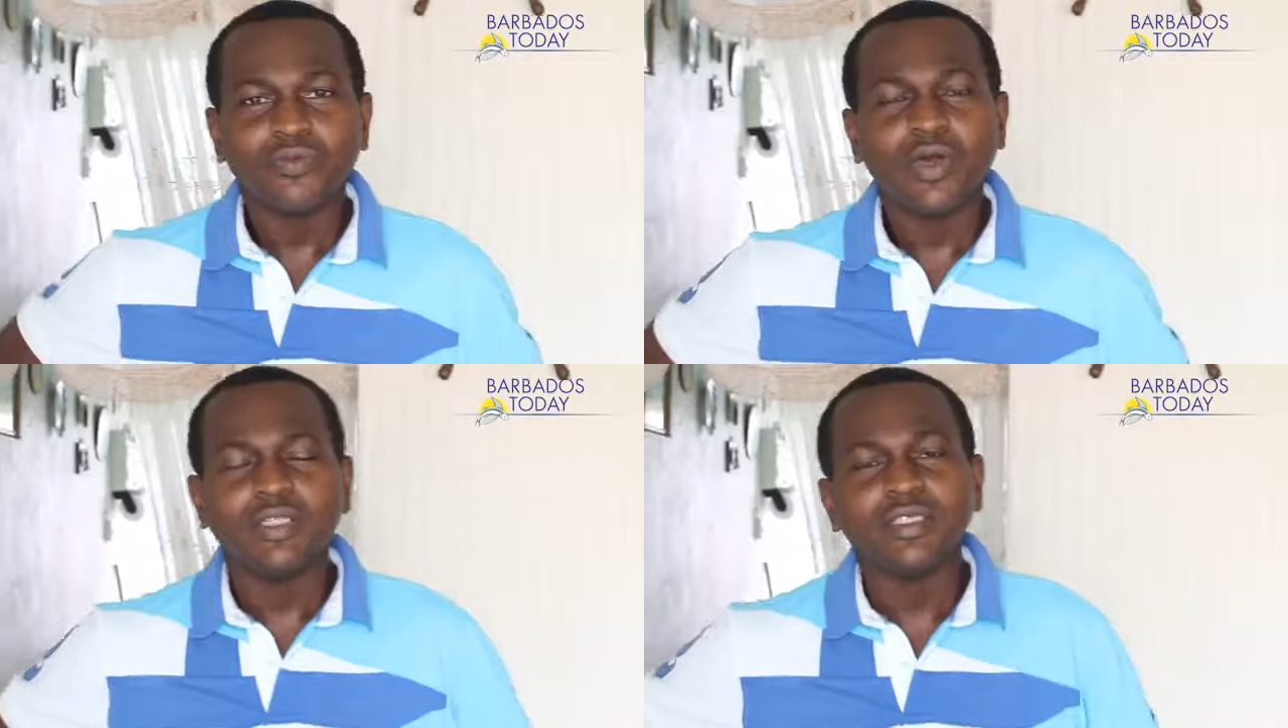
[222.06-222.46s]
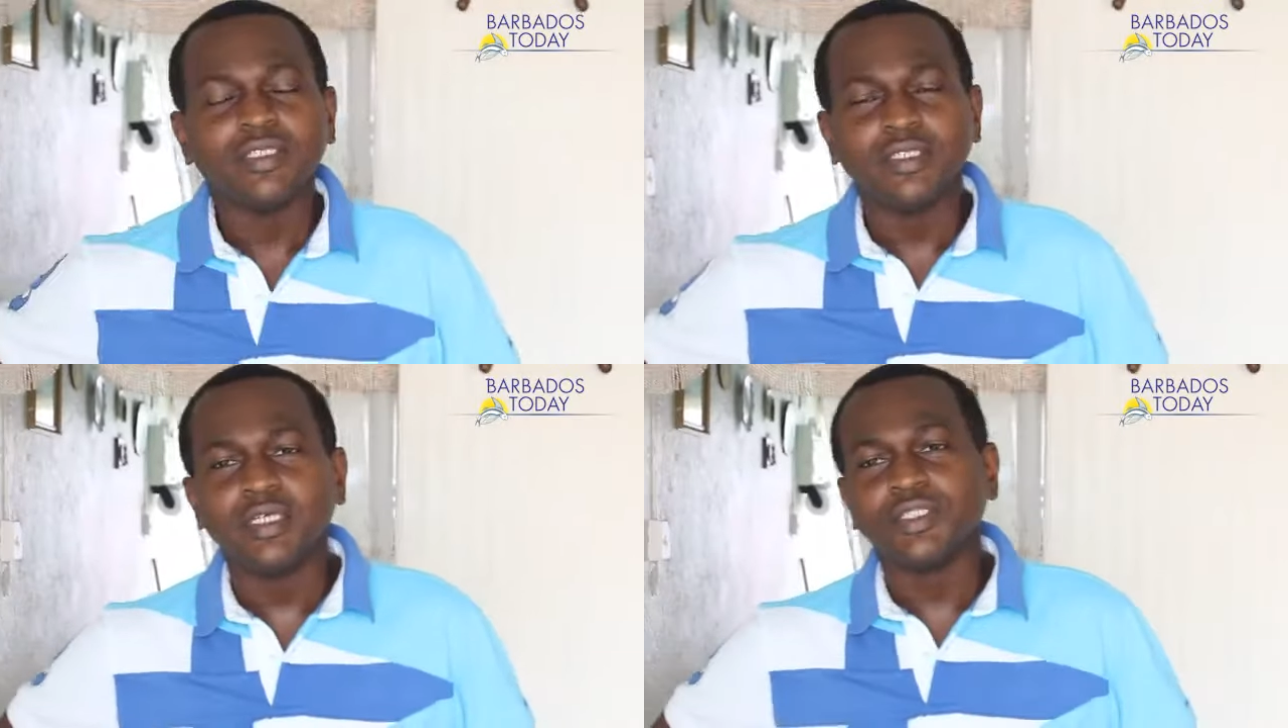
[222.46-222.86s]
Well,
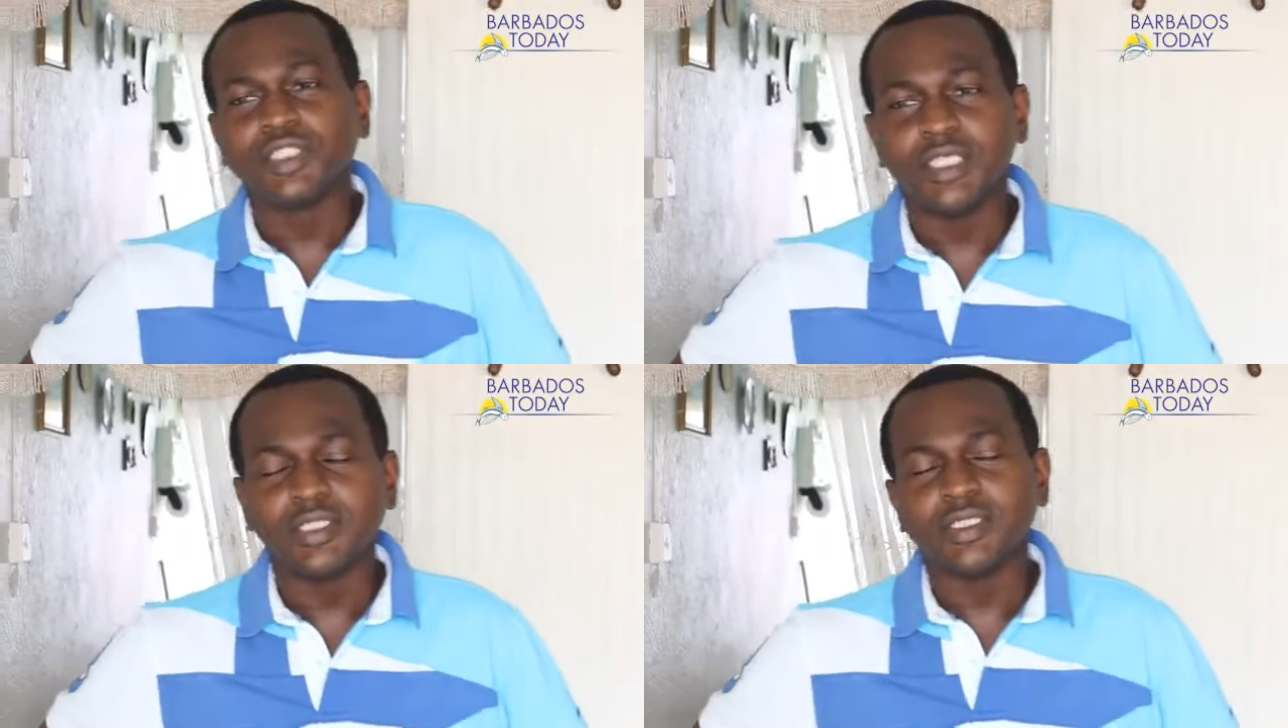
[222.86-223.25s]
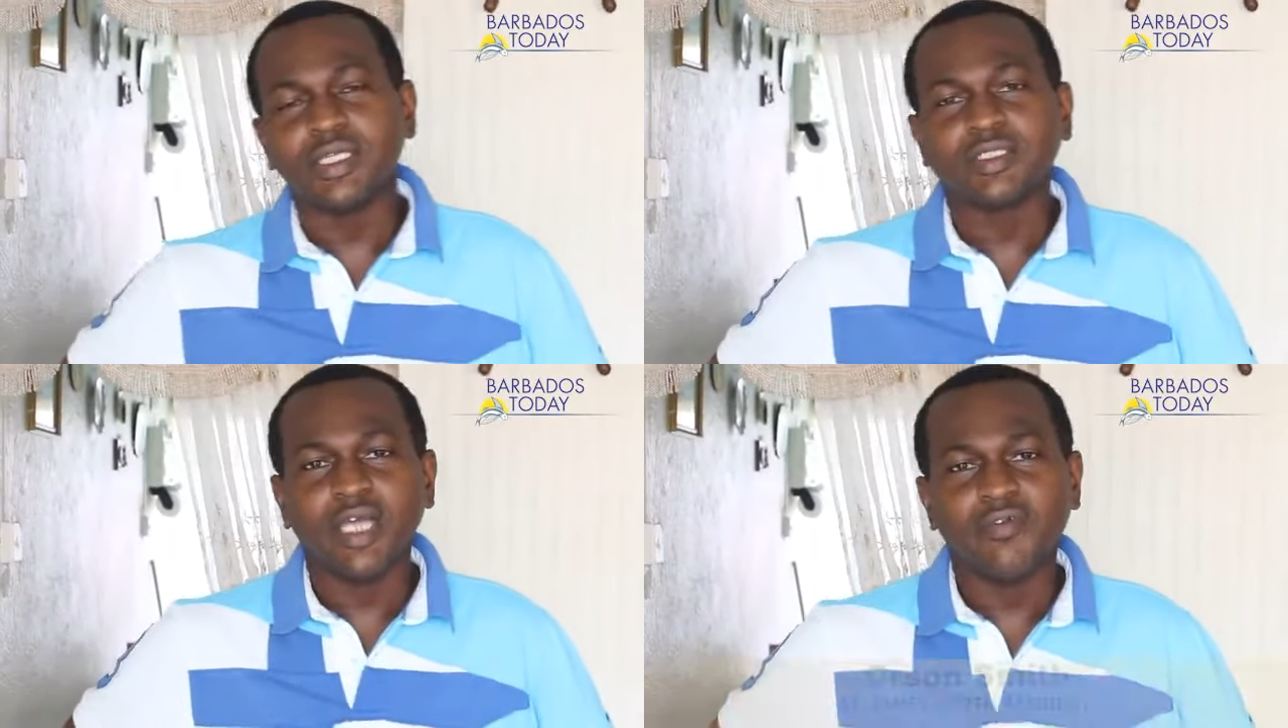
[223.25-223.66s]
they need a change in
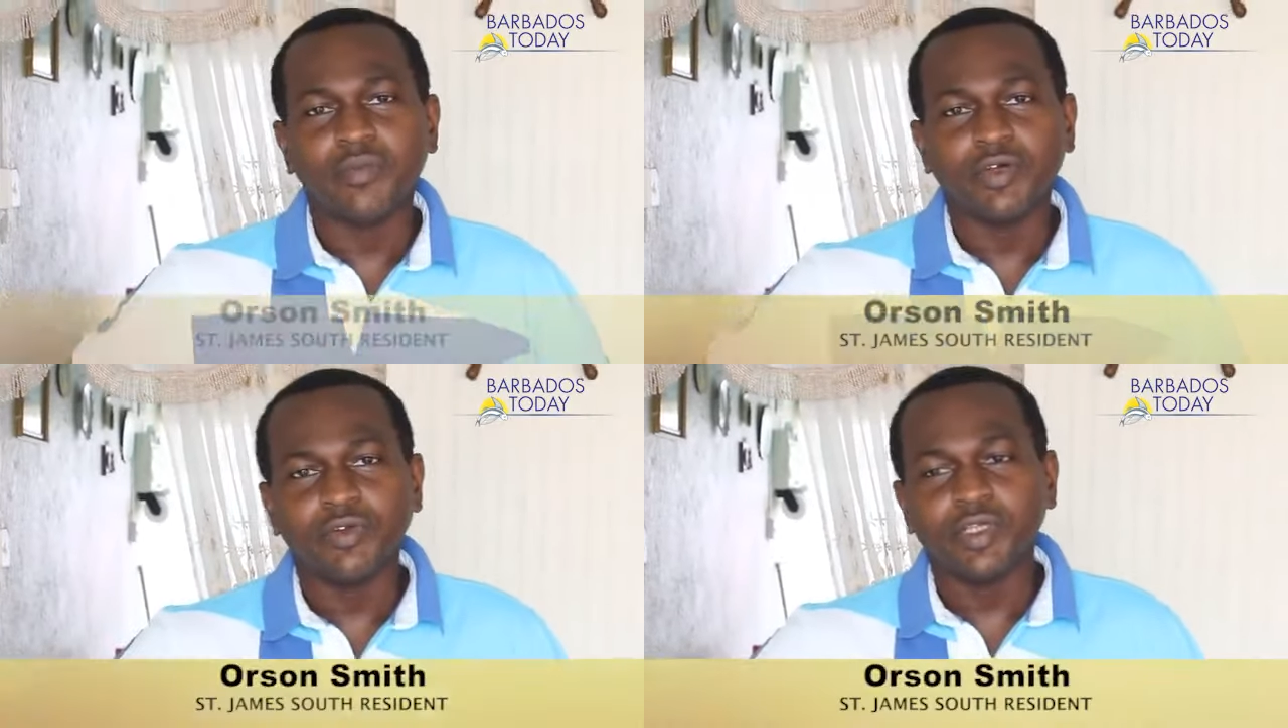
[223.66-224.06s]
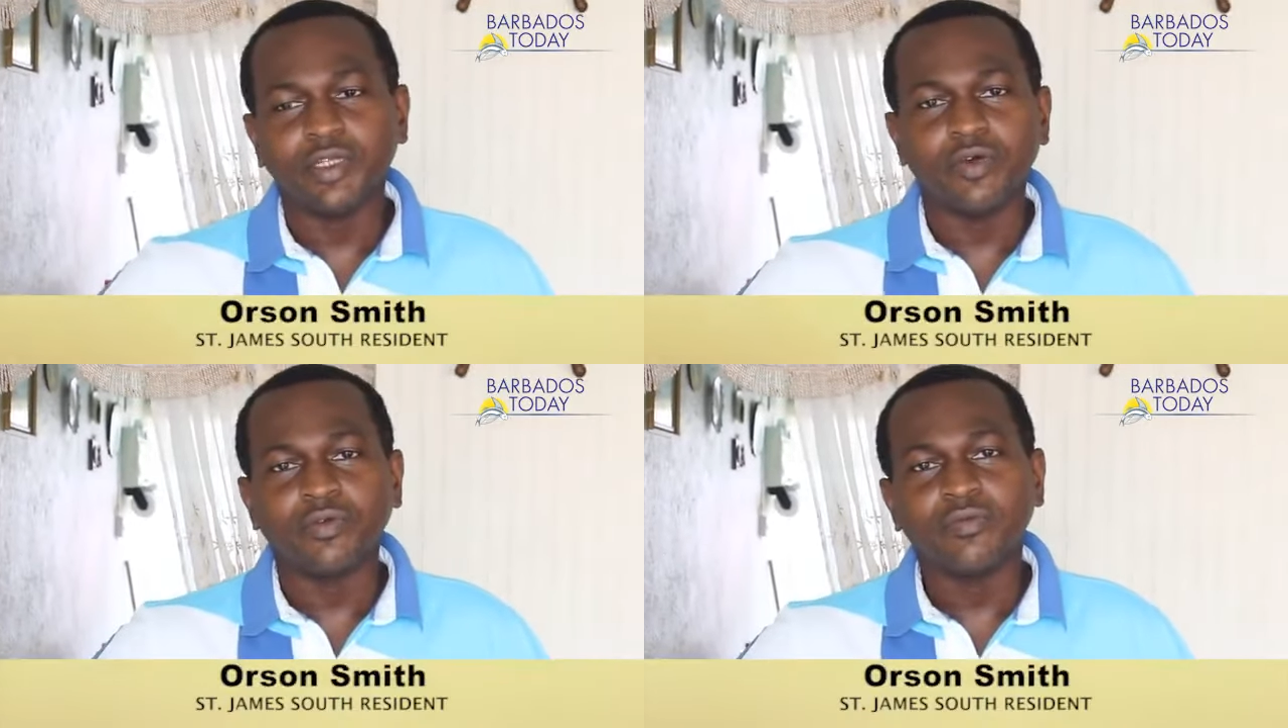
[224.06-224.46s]
this government right
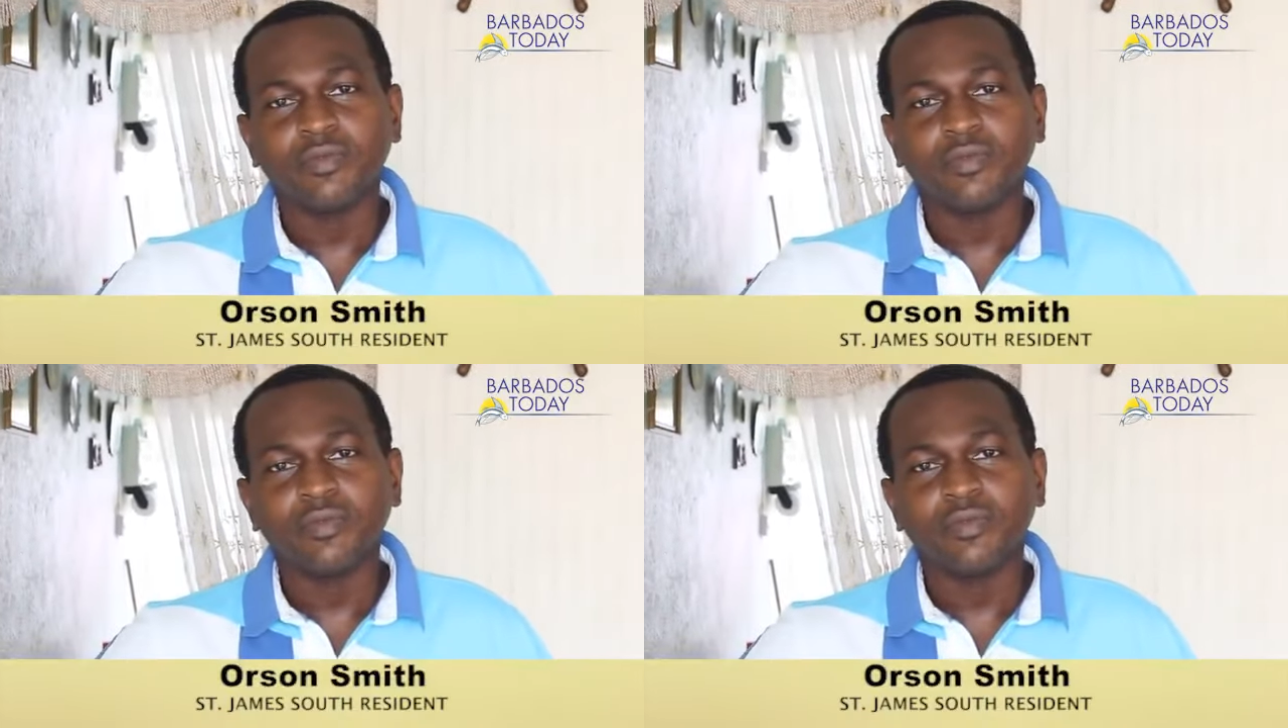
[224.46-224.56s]
now.